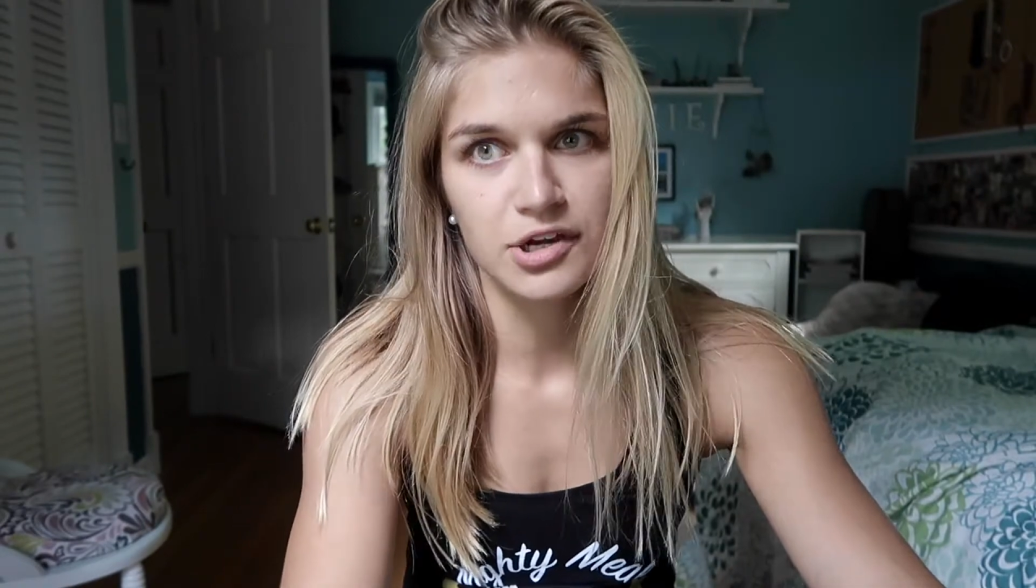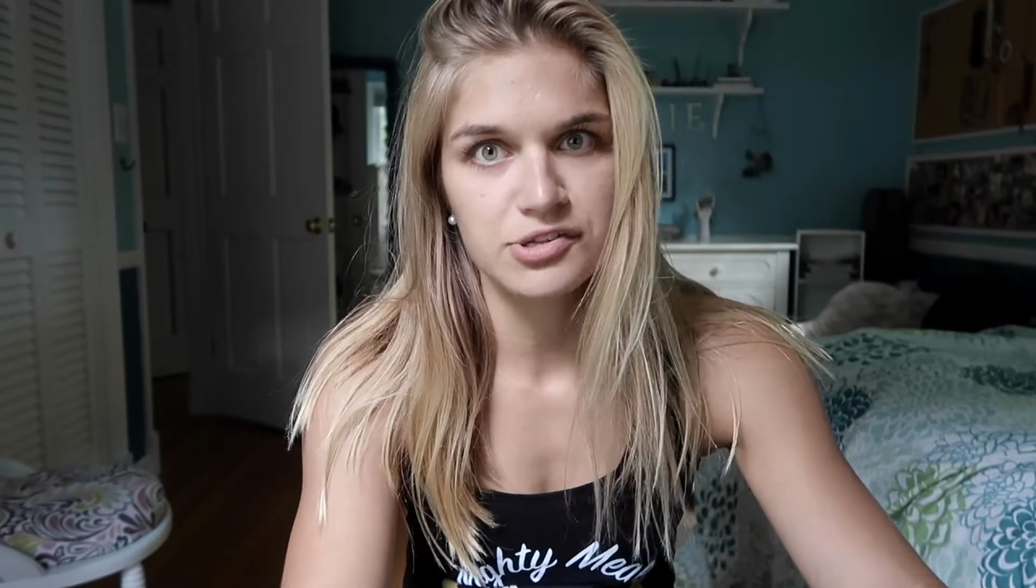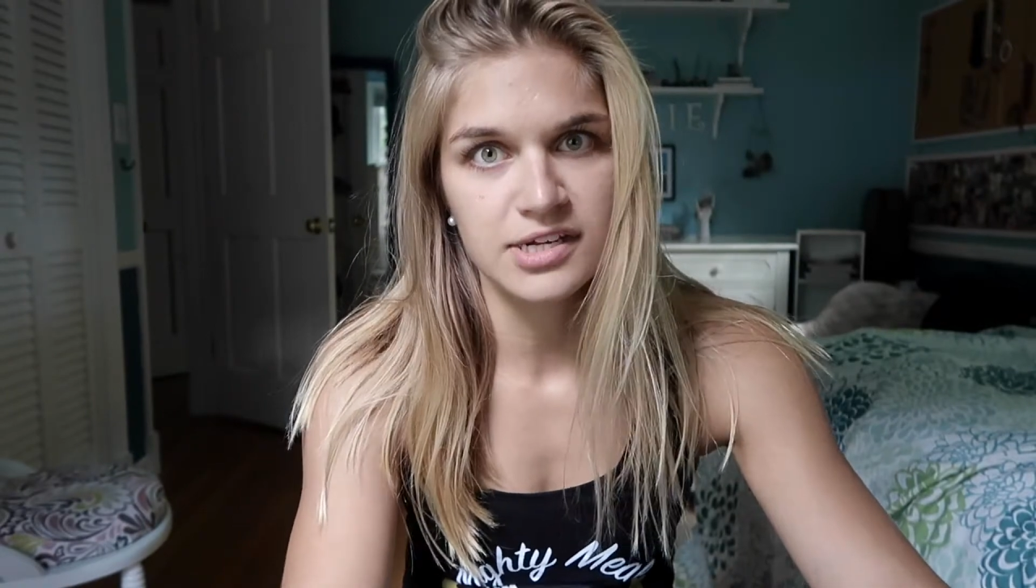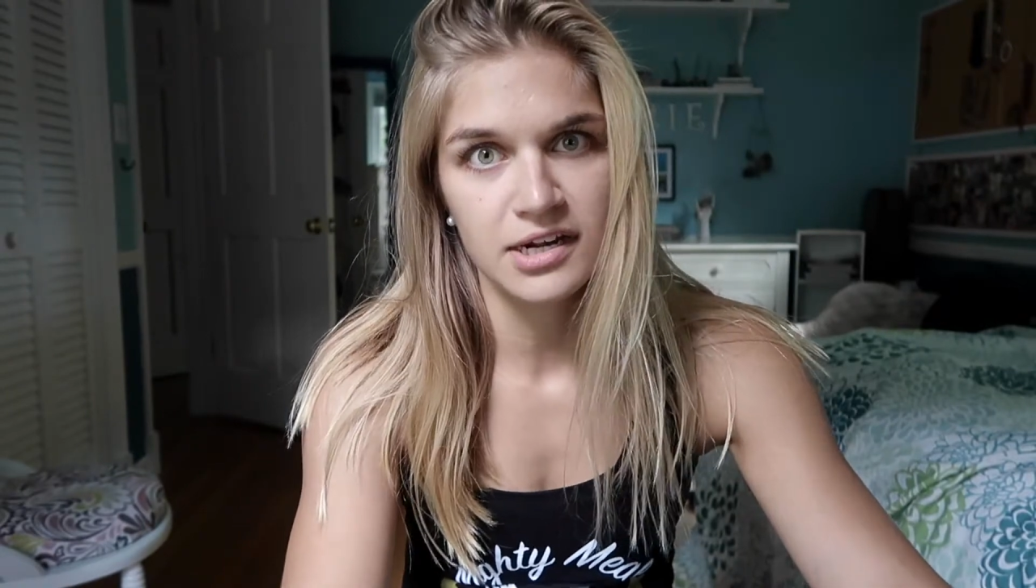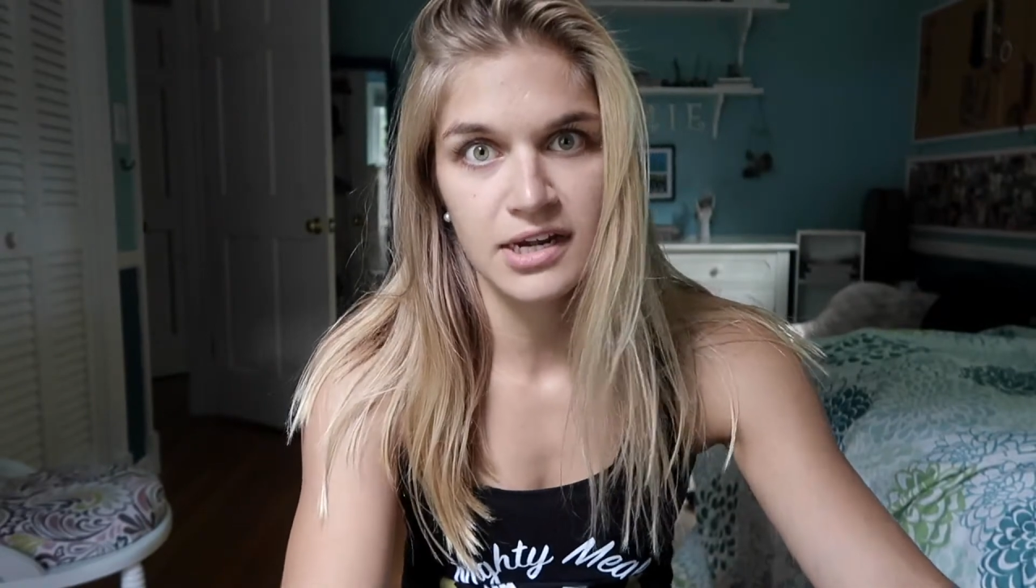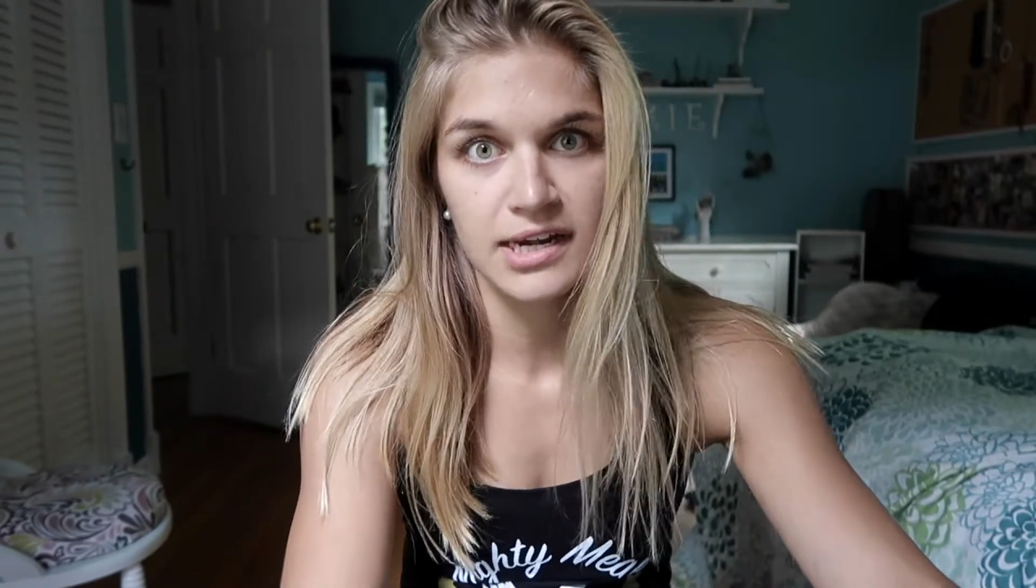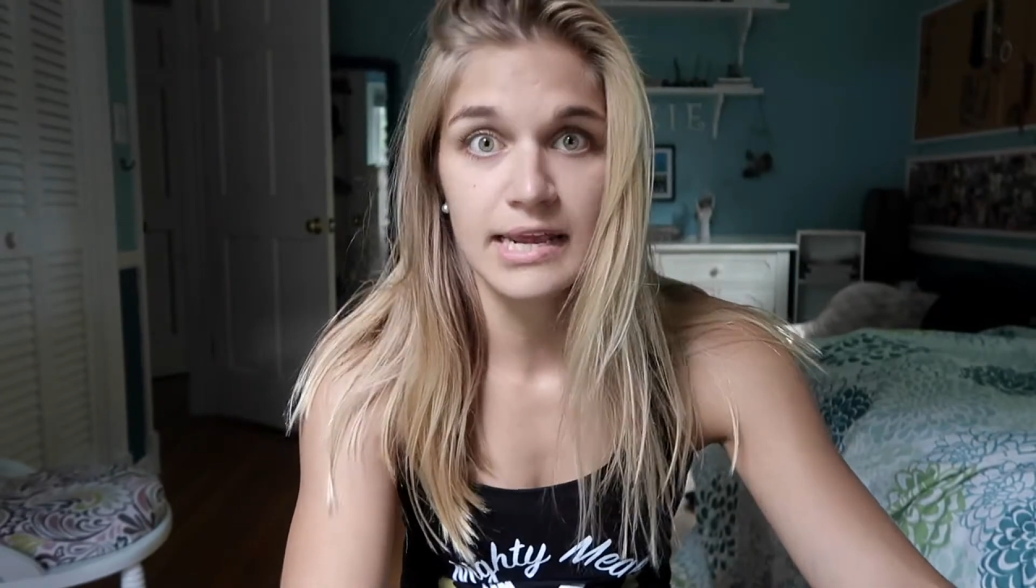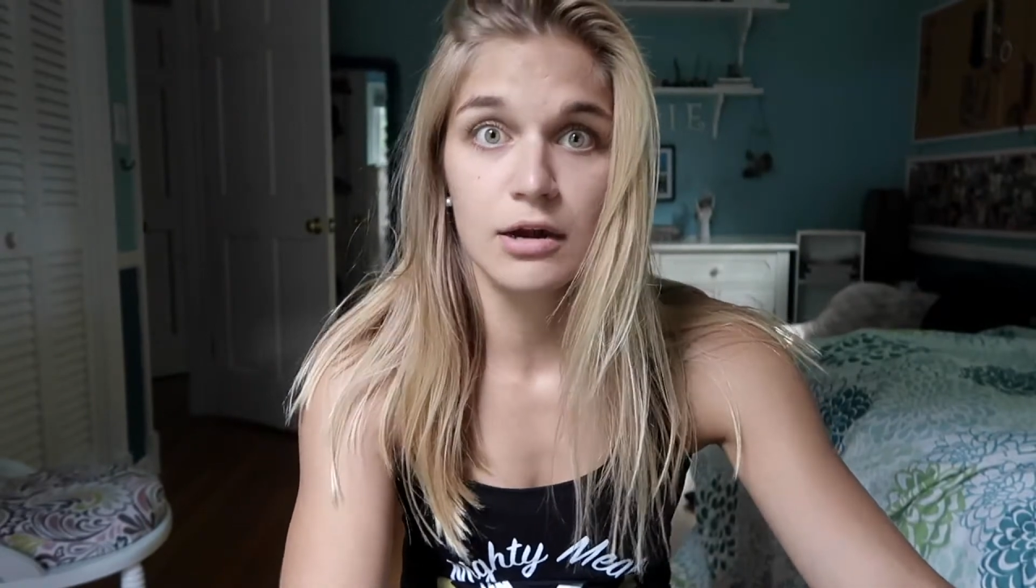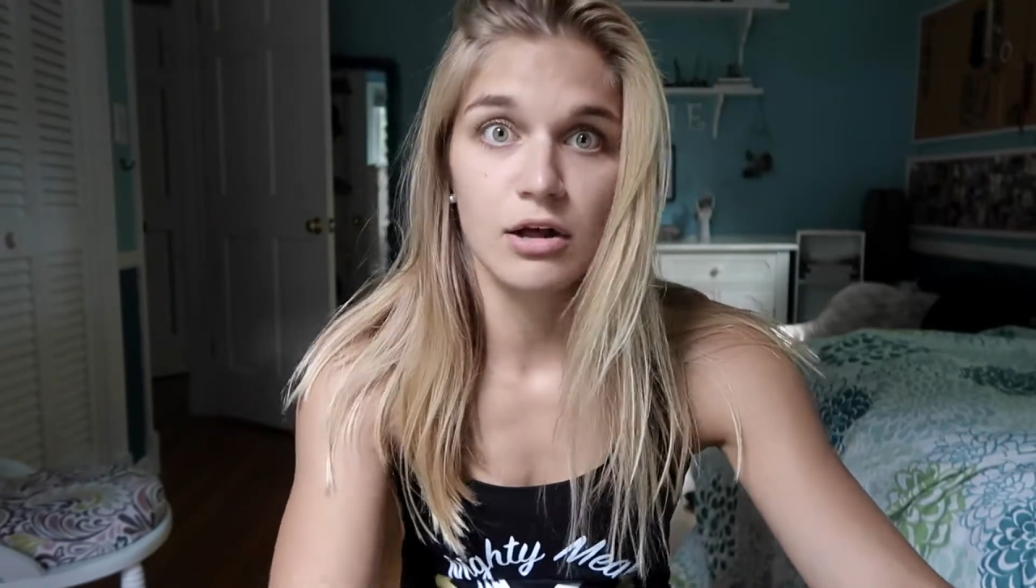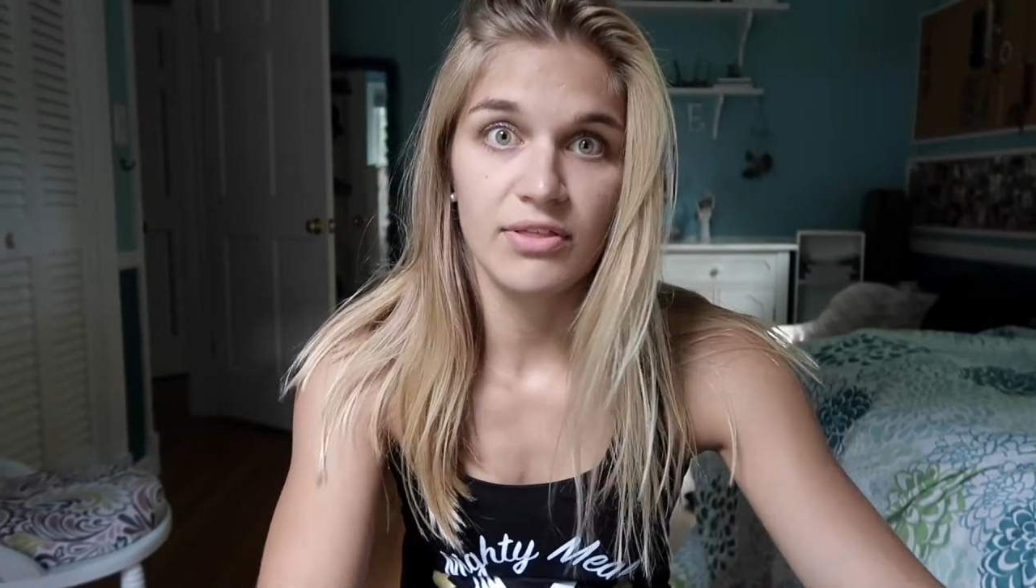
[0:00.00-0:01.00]
and you didn't need to
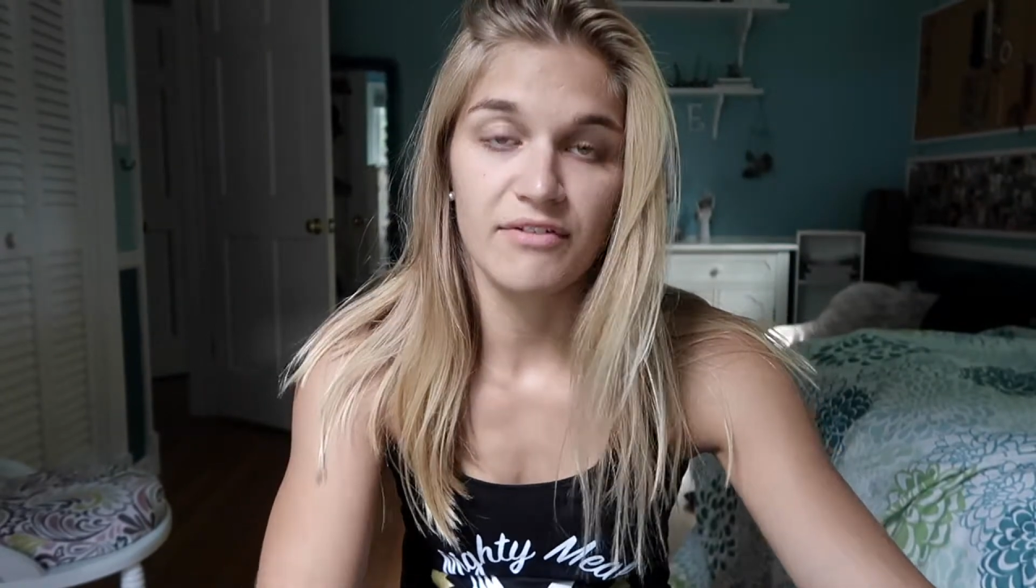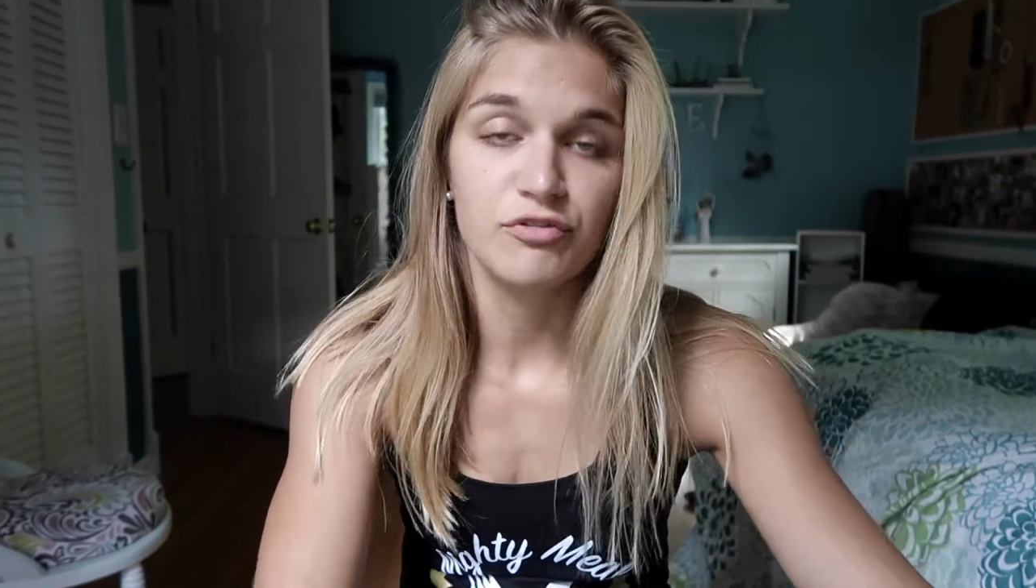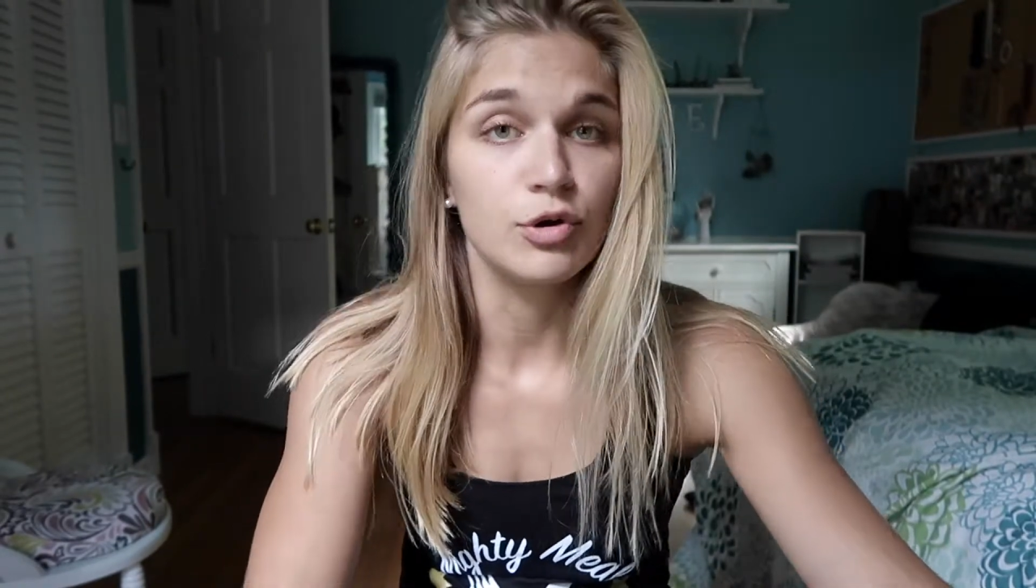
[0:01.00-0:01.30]
eat all that